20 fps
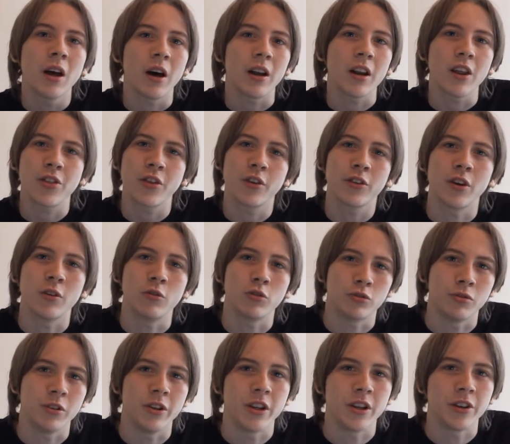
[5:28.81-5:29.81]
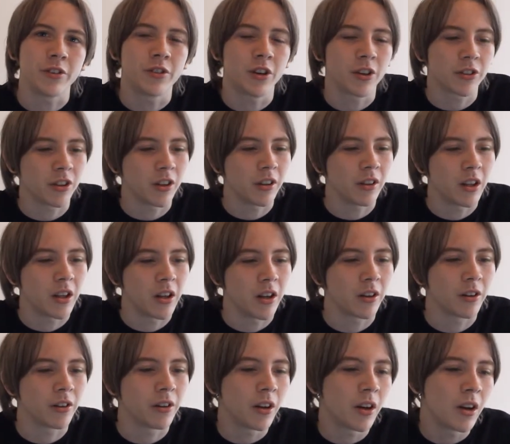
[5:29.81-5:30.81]
And I thought that was really interesting to
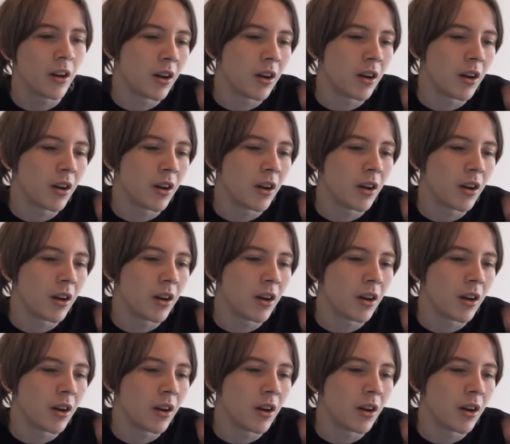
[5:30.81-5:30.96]
hear